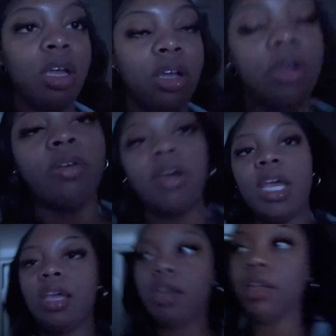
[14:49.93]
Go
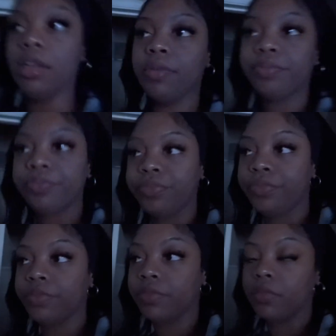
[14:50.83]
ahead and
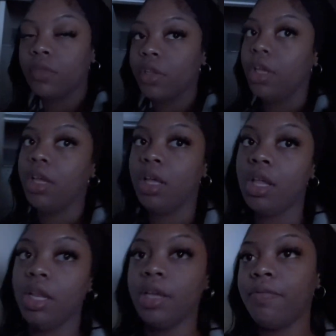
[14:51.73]

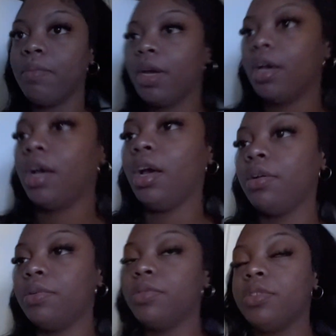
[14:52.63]
leave my
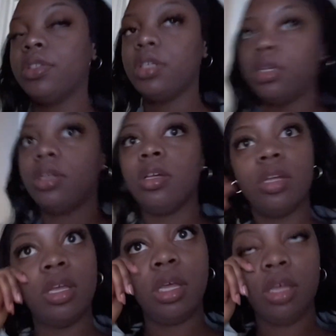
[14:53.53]
house.
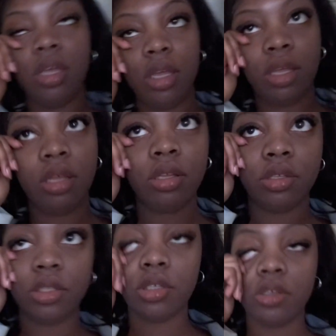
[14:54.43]

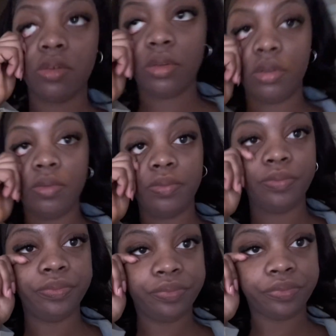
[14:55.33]
So
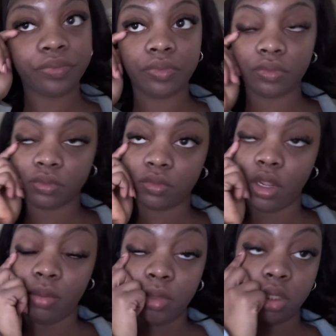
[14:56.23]

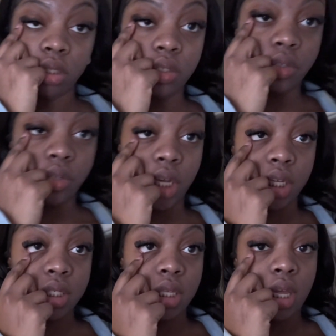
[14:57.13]
I'm gonna talk to you
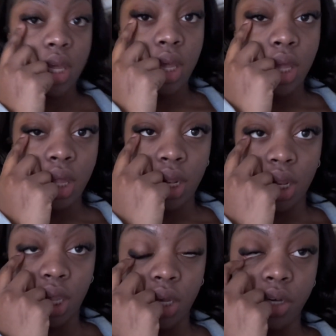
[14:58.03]
guys
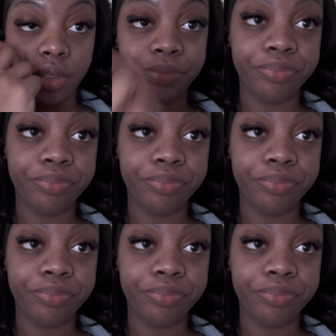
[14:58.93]
later.